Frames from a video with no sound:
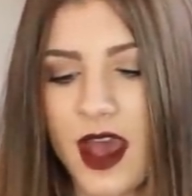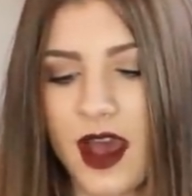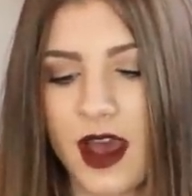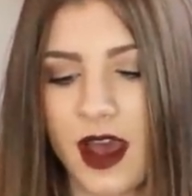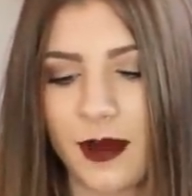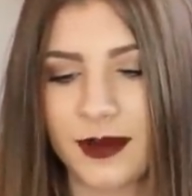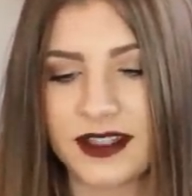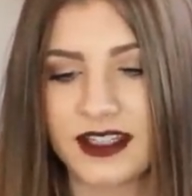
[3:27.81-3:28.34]

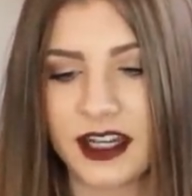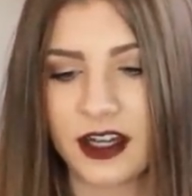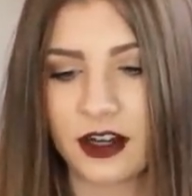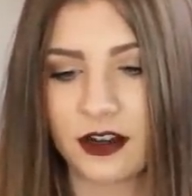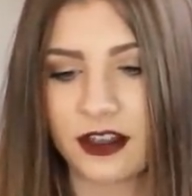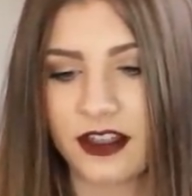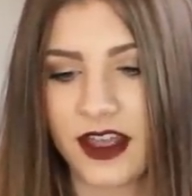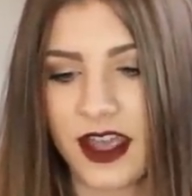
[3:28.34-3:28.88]
Um, it's like
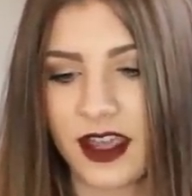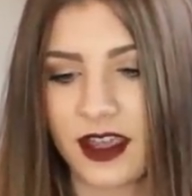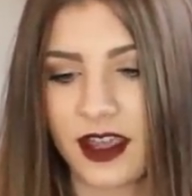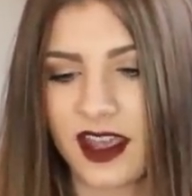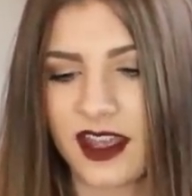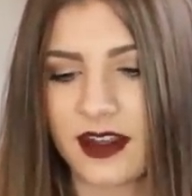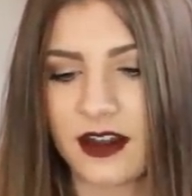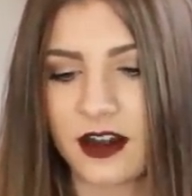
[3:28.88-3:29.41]
her thing,
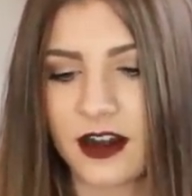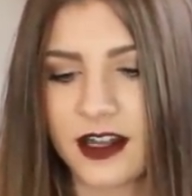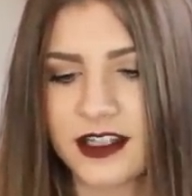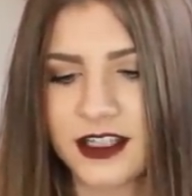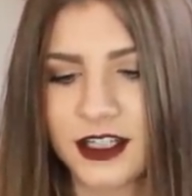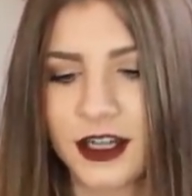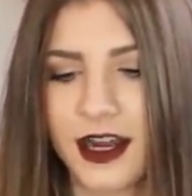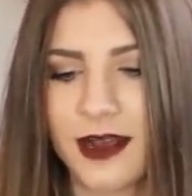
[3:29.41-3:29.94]
and her
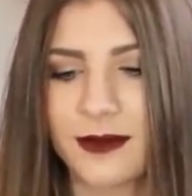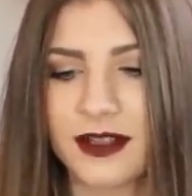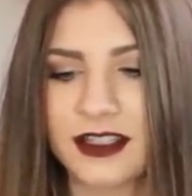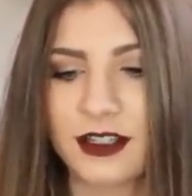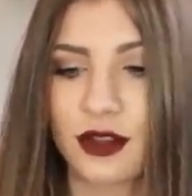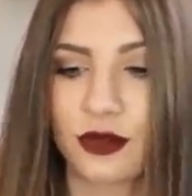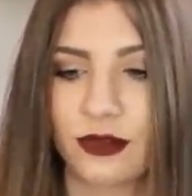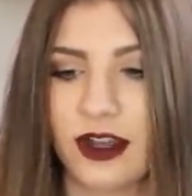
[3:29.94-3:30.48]
Instagram
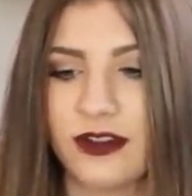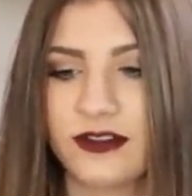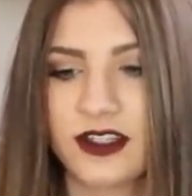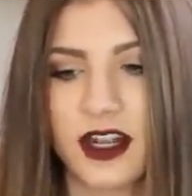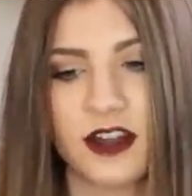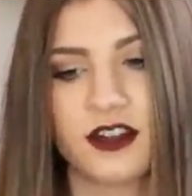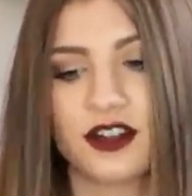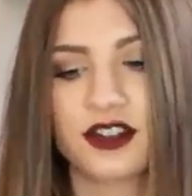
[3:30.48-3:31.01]
is thrift
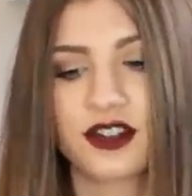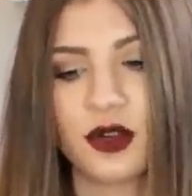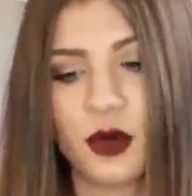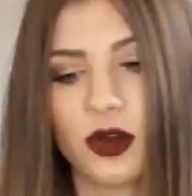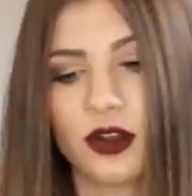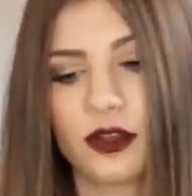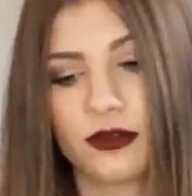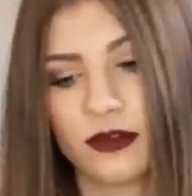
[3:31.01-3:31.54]

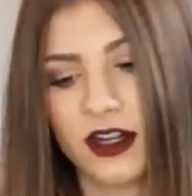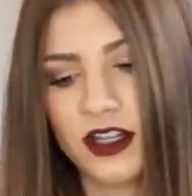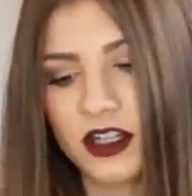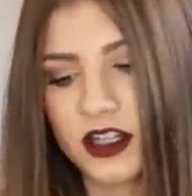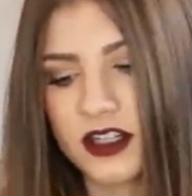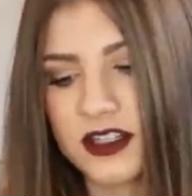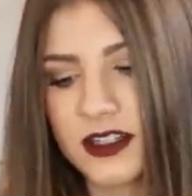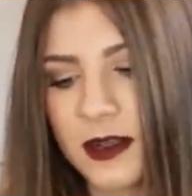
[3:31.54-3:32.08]
underscore
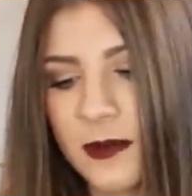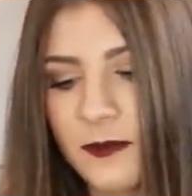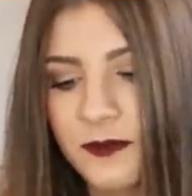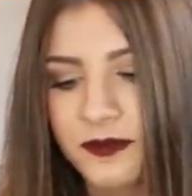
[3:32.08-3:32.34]
thrillers.